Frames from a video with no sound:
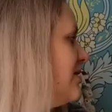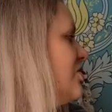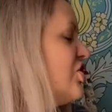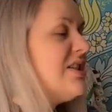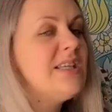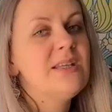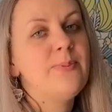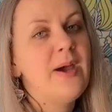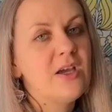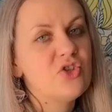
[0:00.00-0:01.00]
she sent a
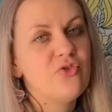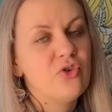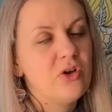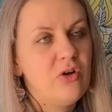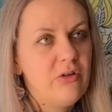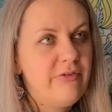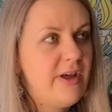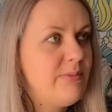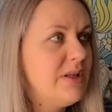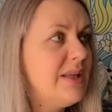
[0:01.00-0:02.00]
package for the whole
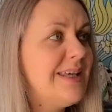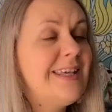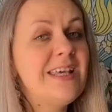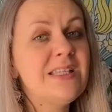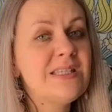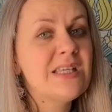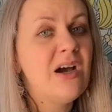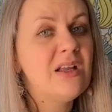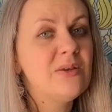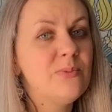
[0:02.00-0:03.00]
family. Kids
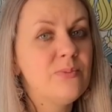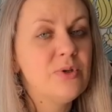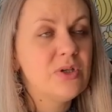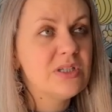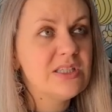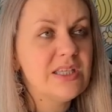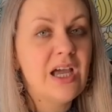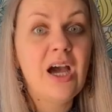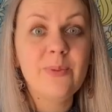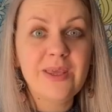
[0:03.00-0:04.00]
got books and
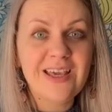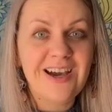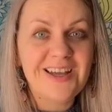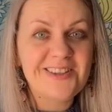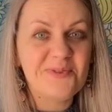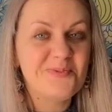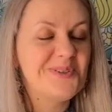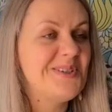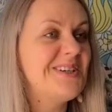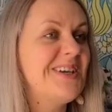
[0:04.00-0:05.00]
hubby got a
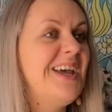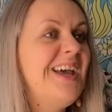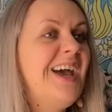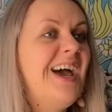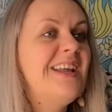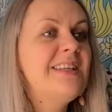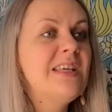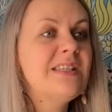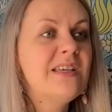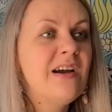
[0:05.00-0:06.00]
book. And
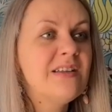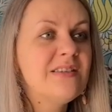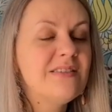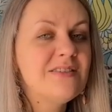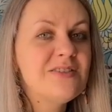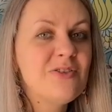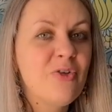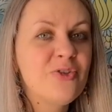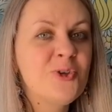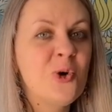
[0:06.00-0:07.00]
kids got
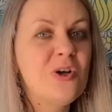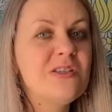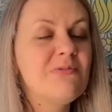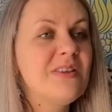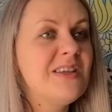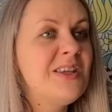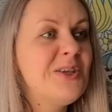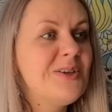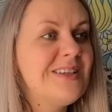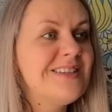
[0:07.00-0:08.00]
soft toys with the
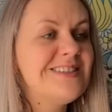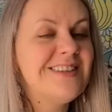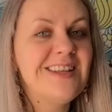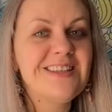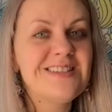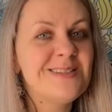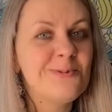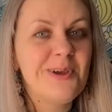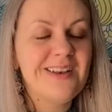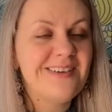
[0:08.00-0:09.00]
cutest knit
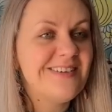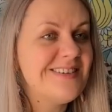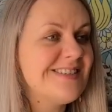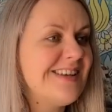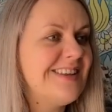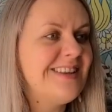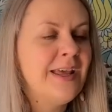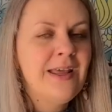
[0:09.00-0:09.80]
sweaters. And